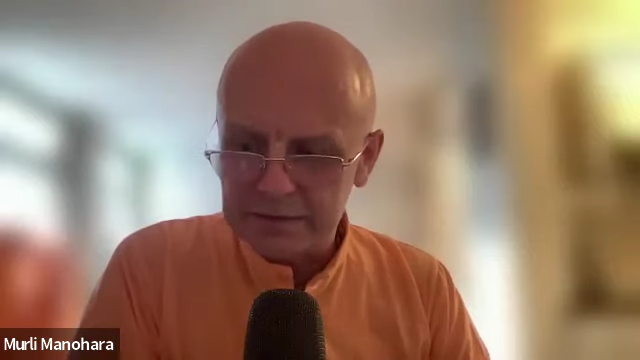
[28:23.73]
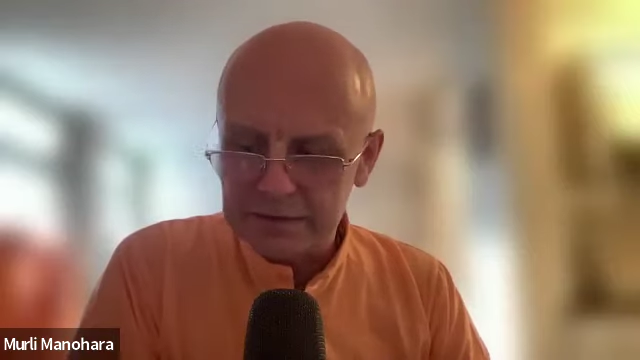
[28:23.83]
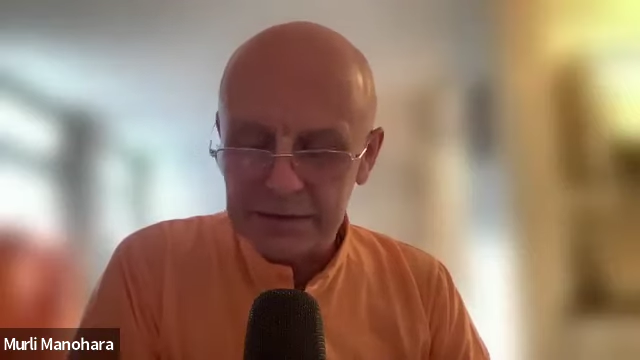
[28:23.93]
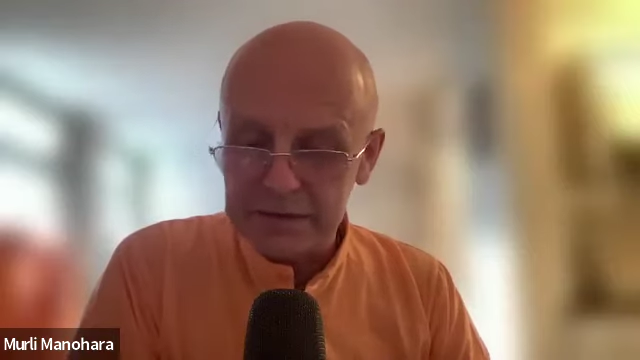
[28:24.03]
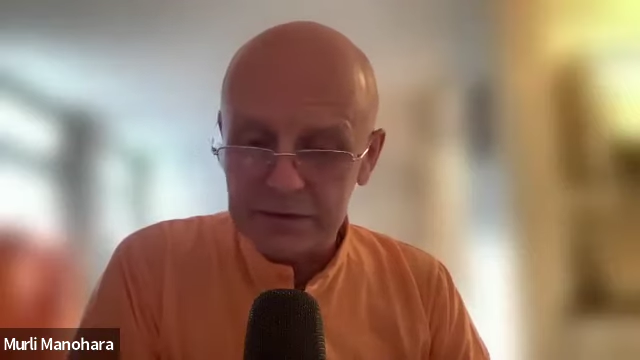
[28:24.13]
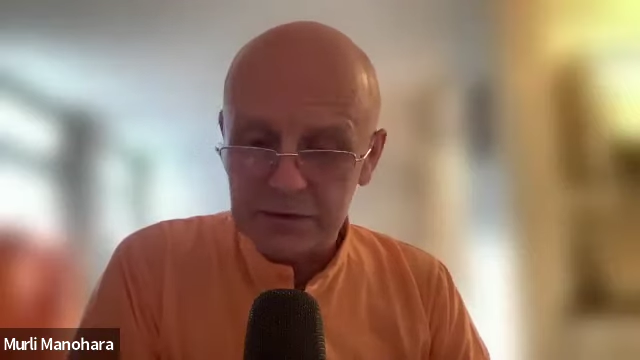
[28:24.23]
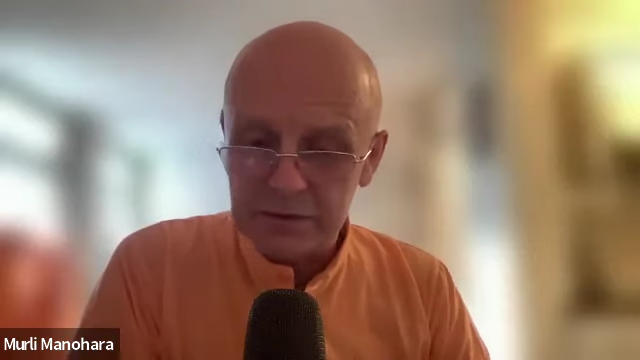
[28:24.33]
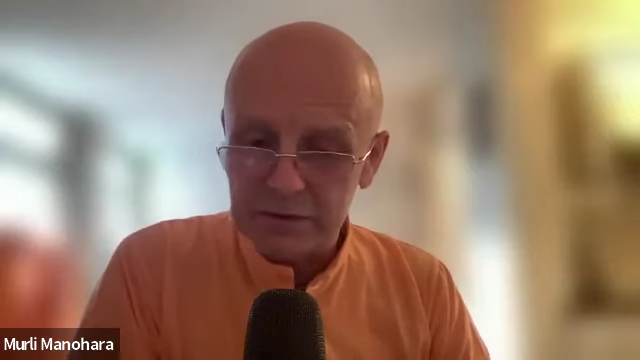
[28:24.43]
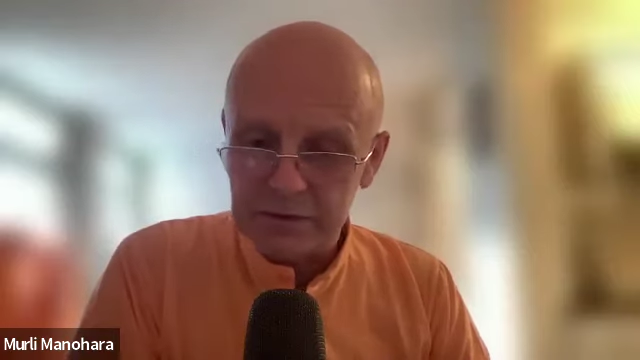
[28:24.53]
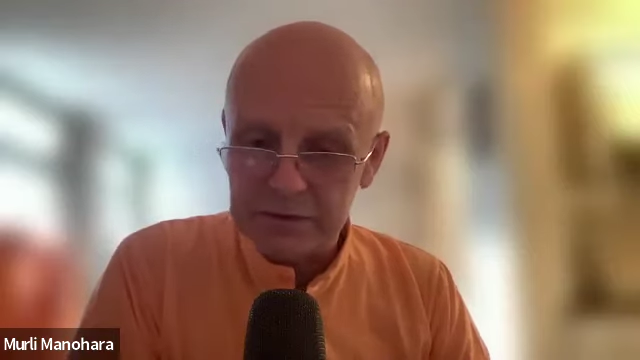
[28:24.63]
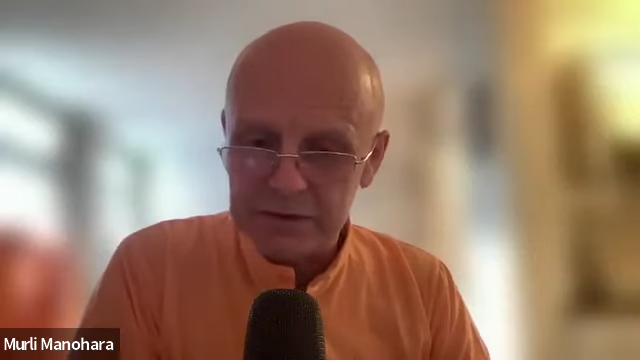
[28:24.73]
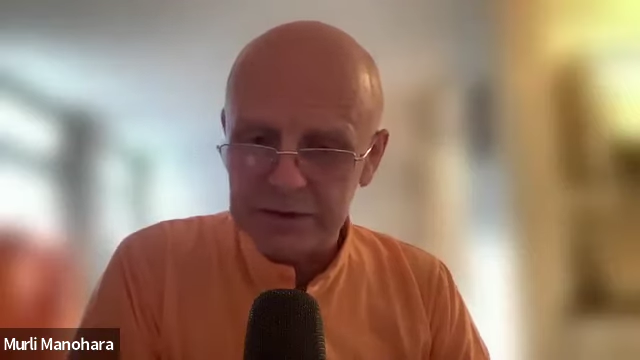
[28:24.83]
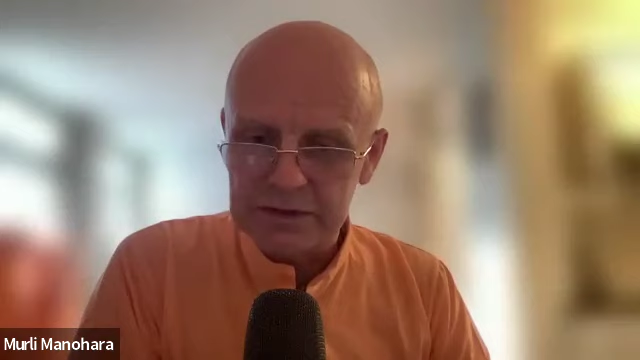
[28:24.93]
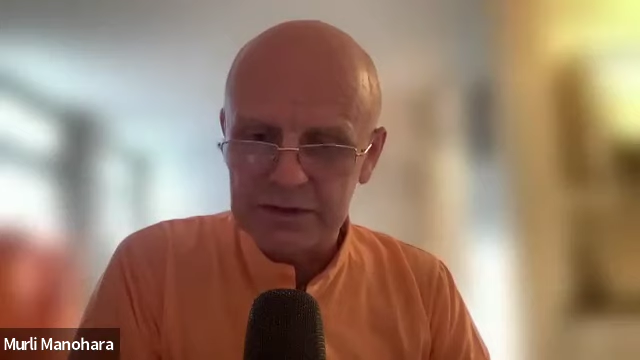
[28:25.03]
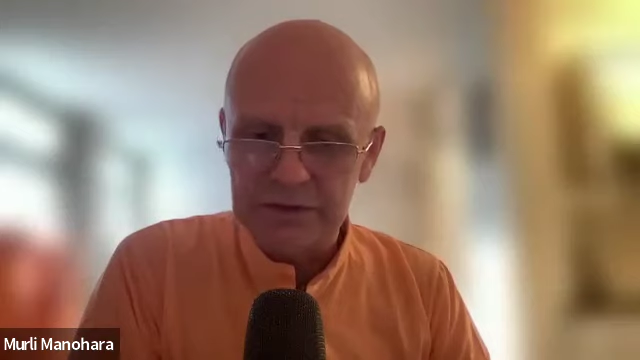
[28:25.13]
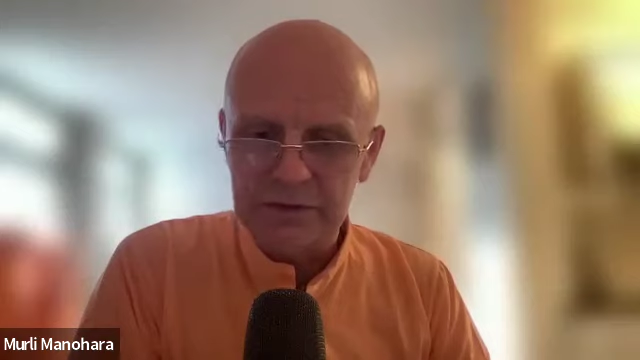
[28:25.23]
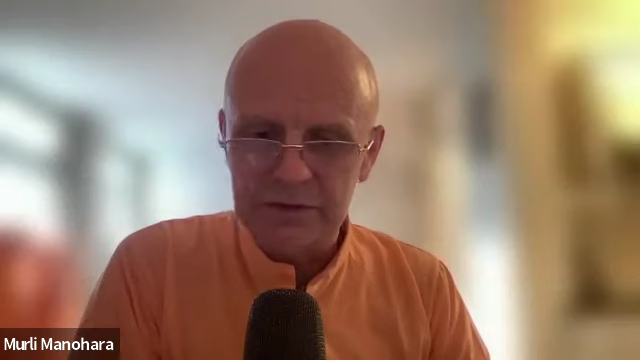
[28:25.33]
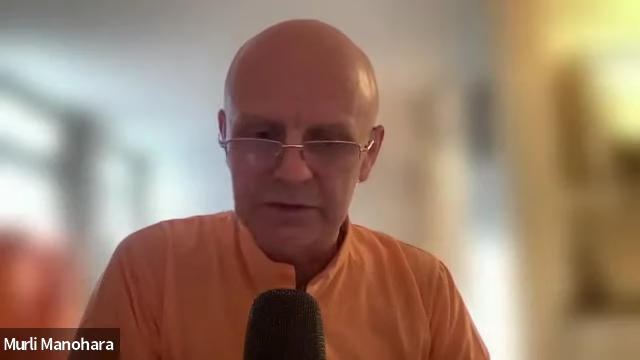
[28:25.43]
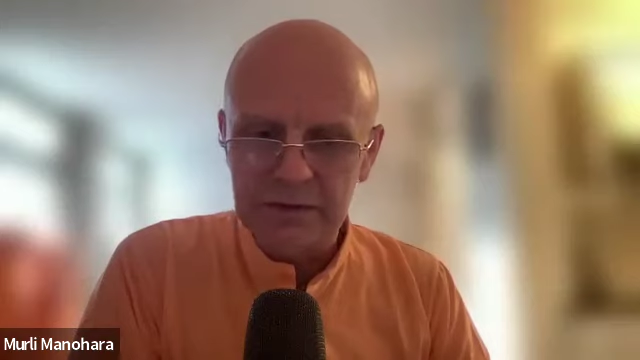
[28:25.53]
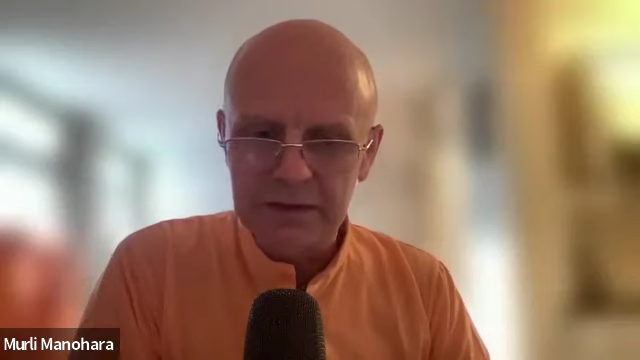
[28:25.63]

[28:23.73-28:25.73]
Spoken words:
Diksha Guru or Shiksha Guru,